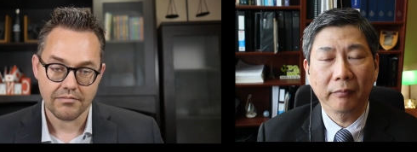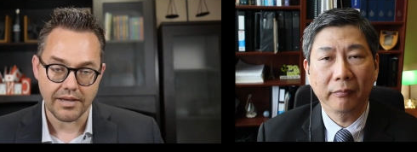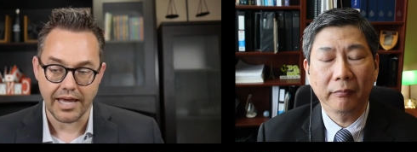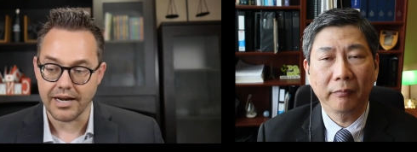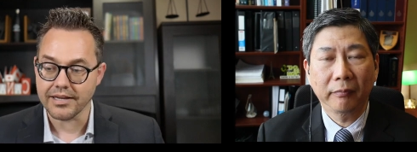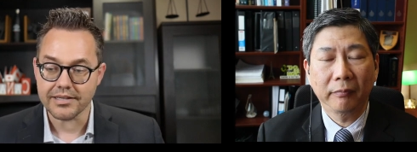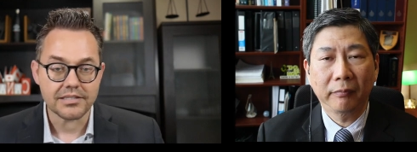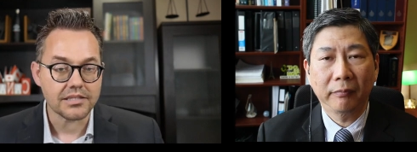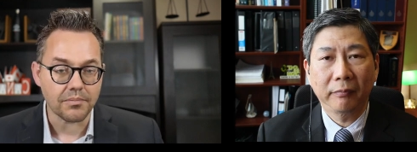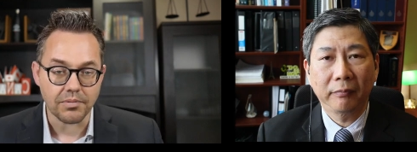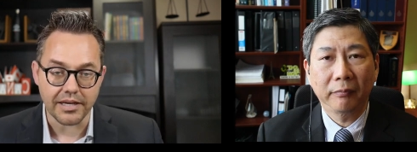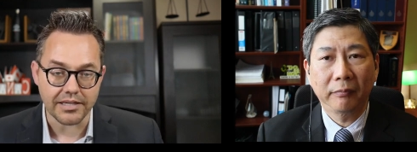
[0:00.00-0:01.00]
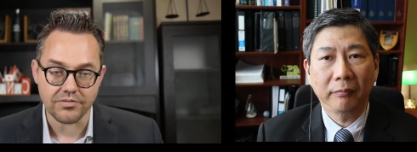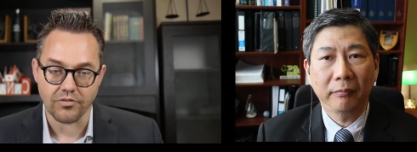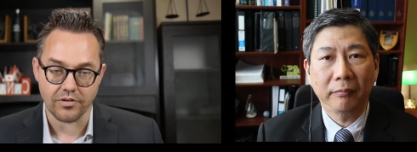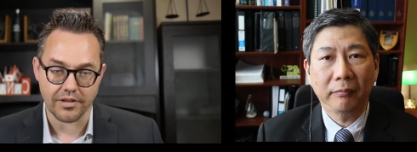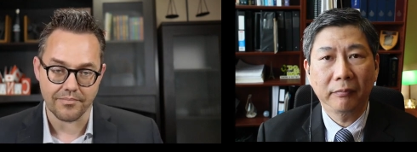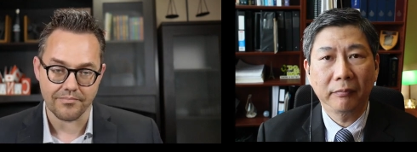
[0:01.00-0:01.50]
Speaker 1: Canada isn't the place
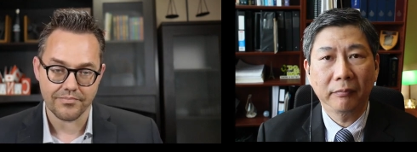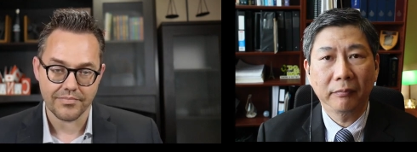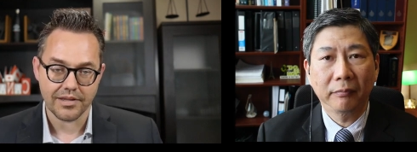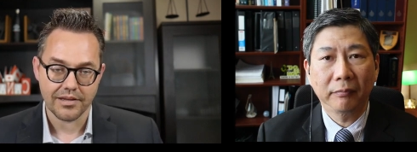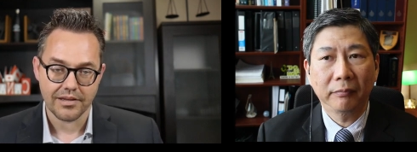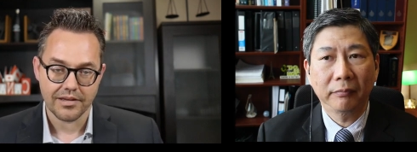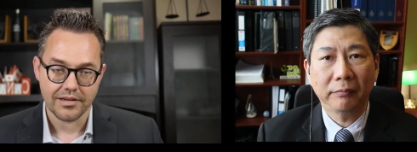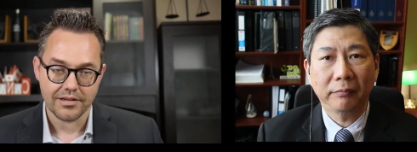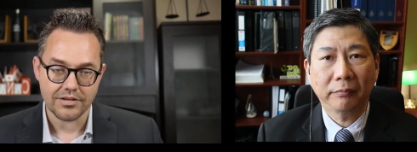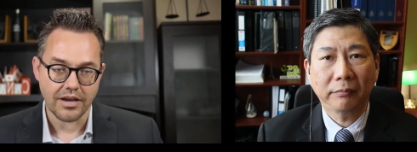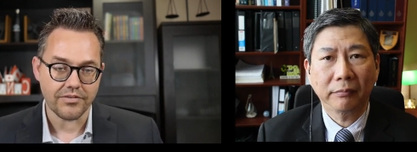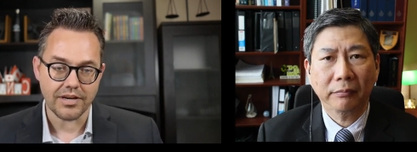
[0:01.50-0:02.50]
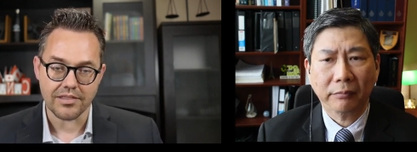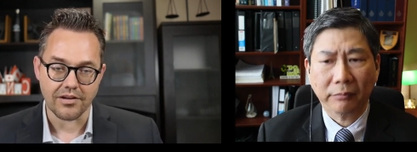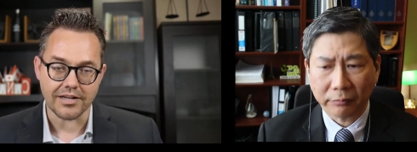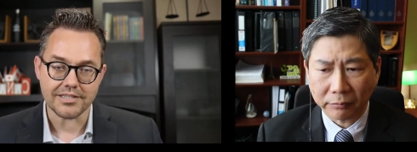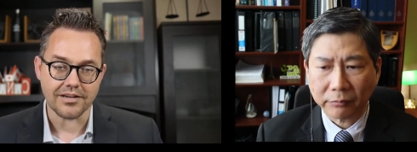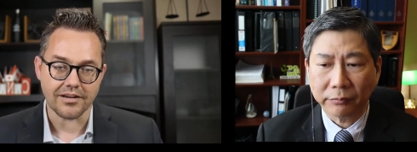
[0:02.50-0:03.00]
for them? Do you have any
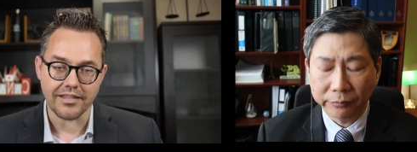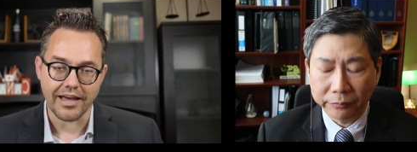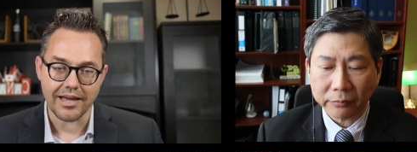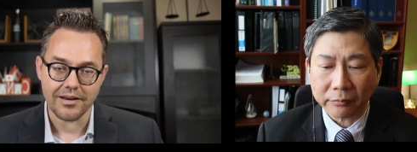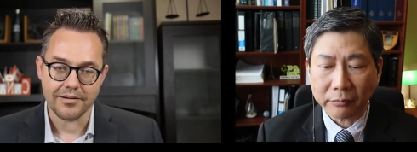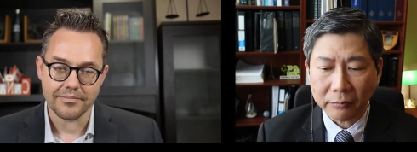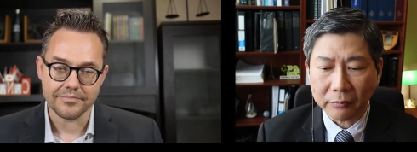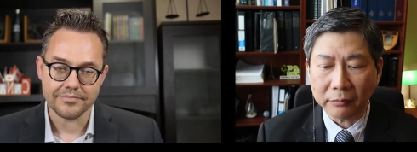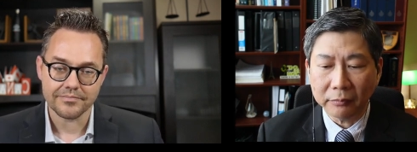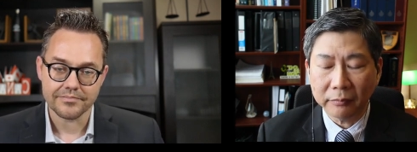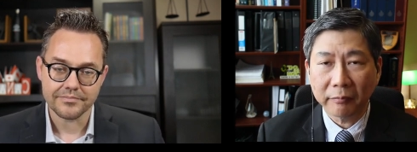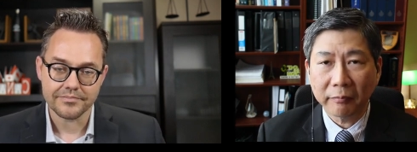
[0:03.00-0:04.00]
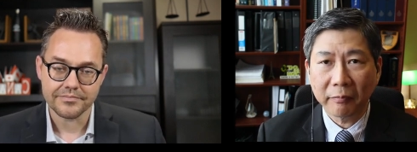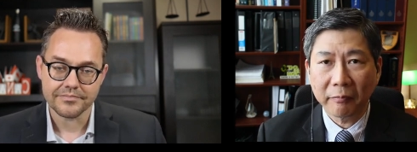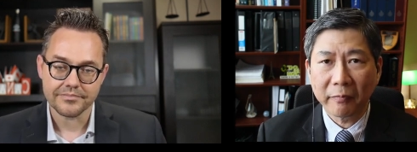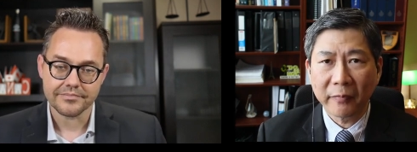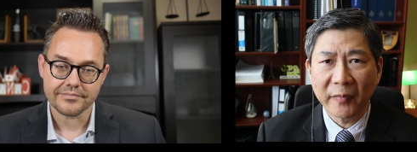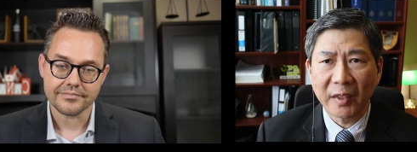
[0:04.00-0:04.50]
thoughts on that?
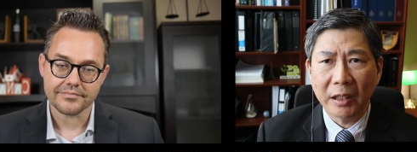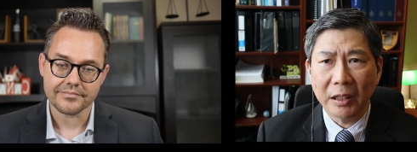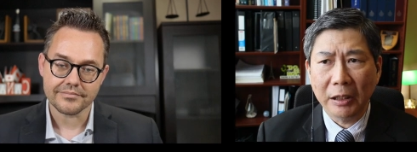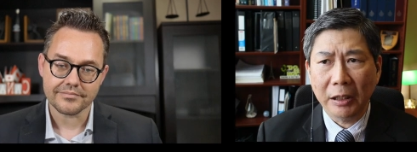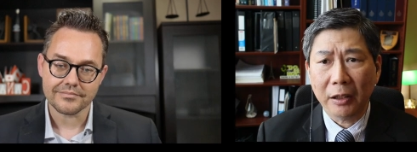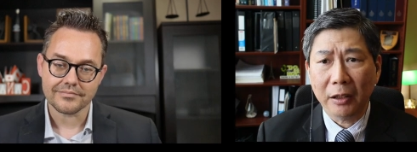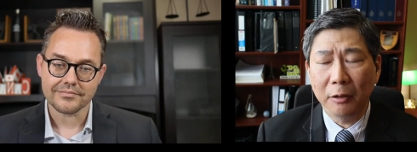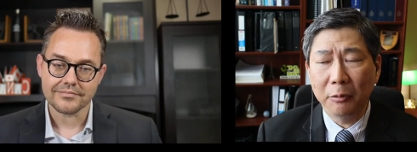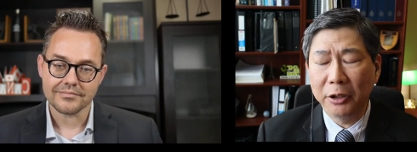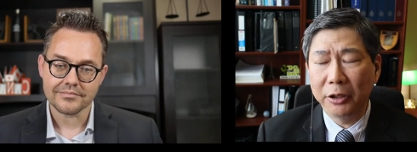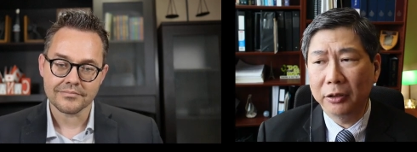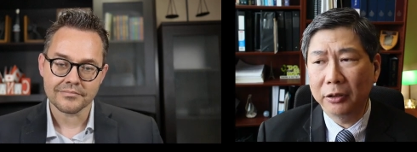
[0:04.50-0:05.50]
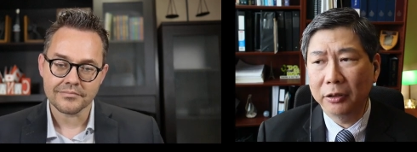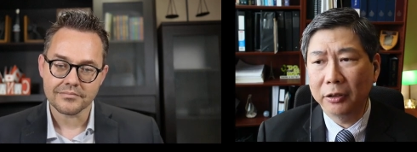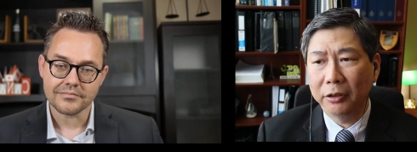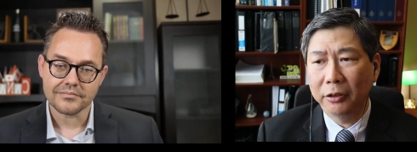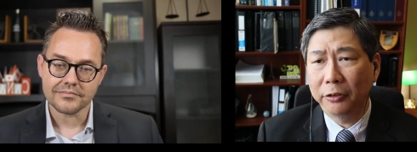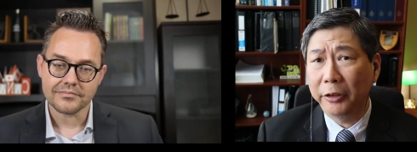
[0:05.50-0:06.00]
Speaker 2: Yeah, I mean,
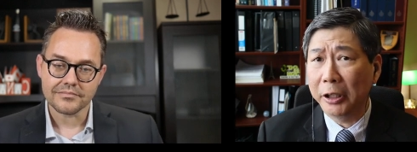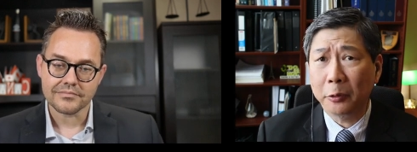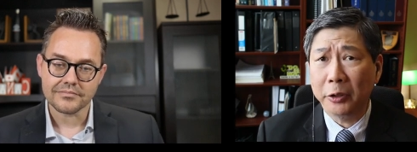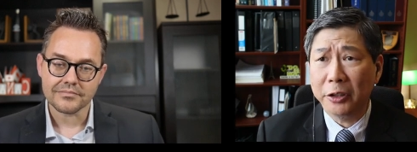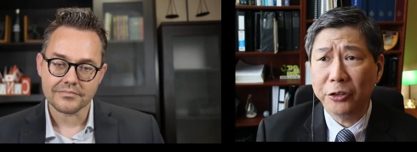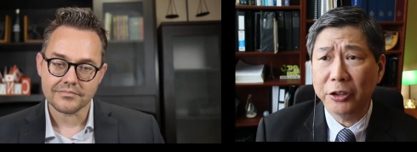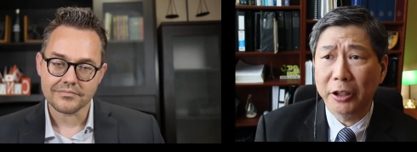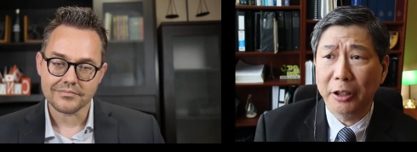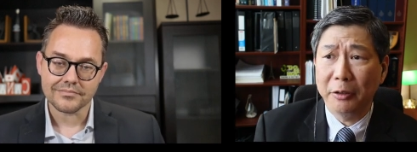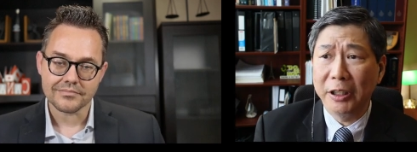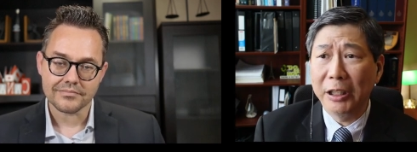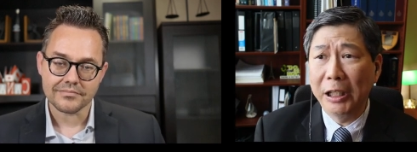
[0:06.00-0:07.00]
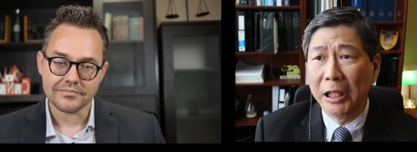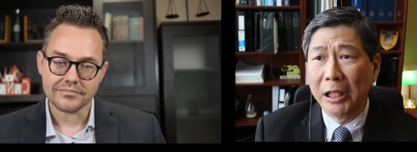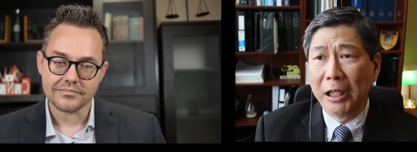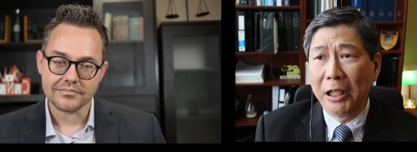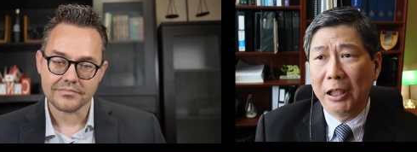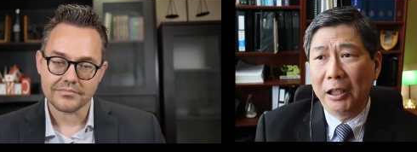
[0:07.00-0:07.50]
great question. I mean,
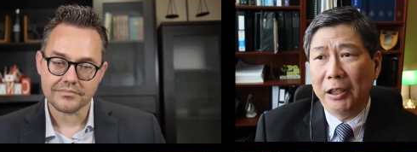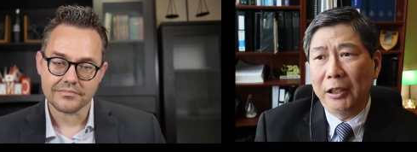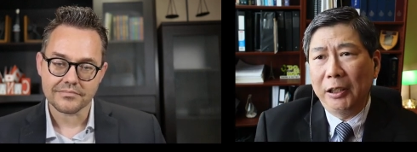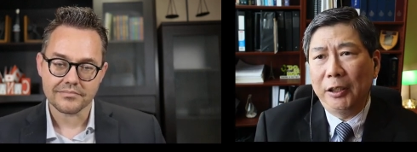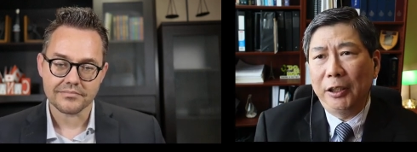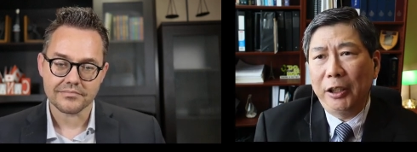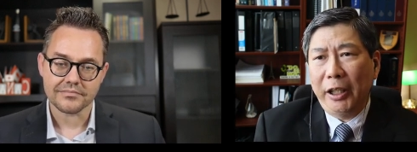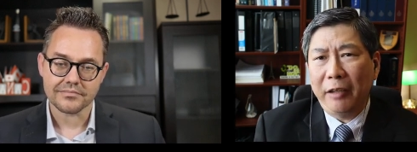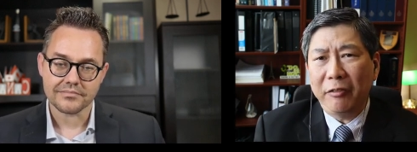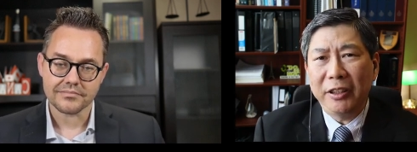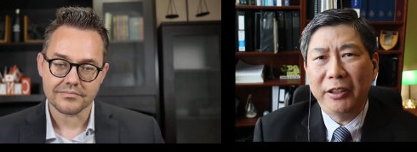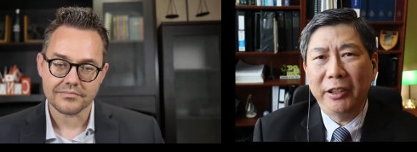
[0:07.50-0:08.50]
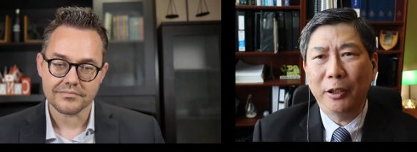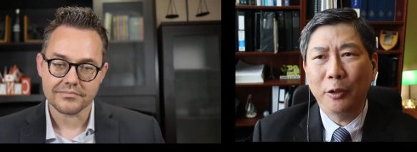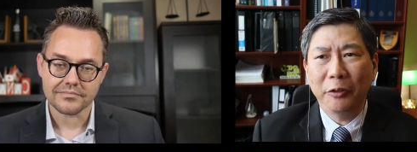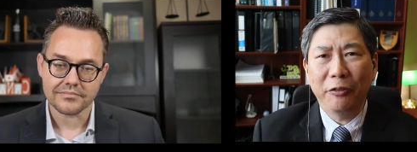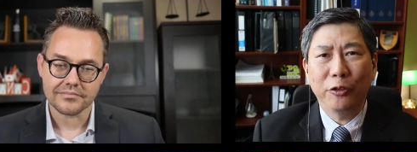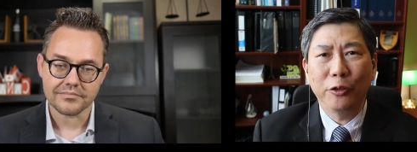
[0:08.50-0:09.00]
having dealt with
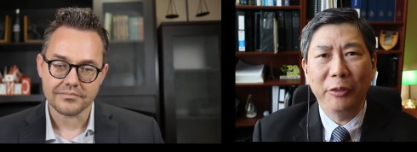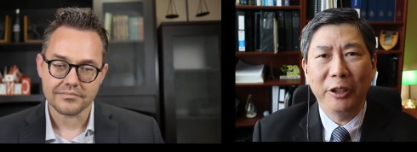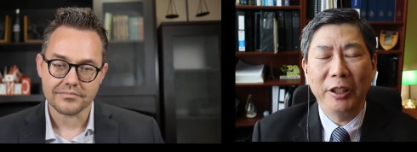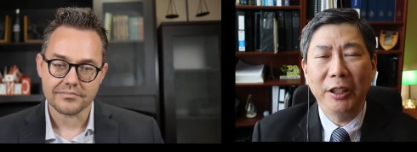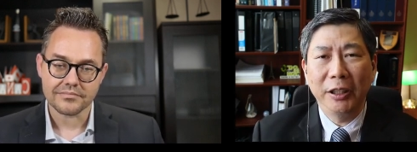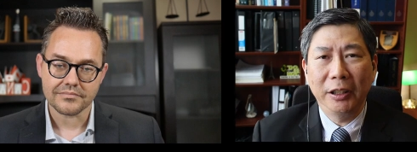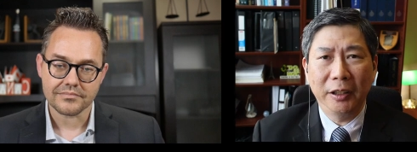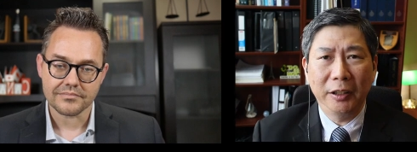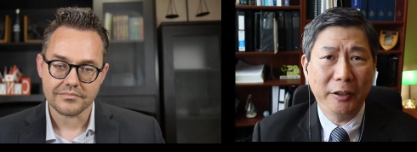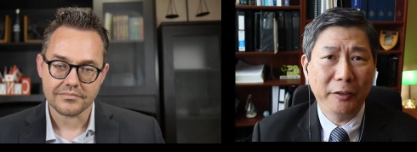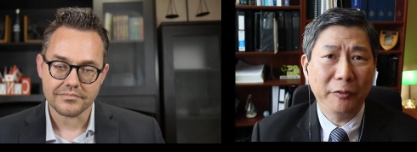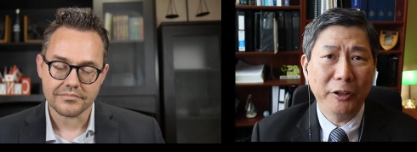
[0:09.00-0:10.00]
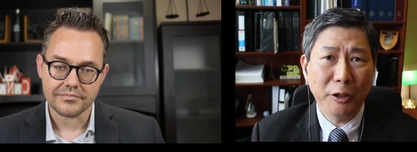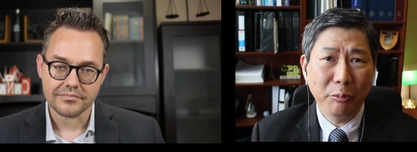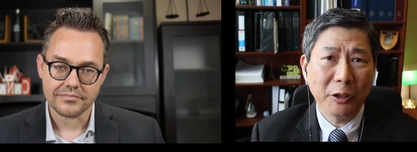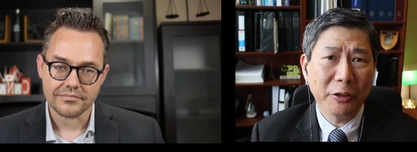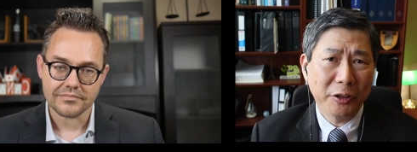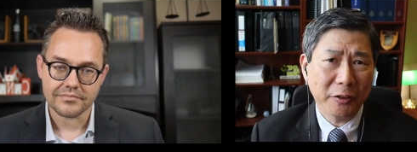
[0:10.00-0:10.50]
so many different immigrants from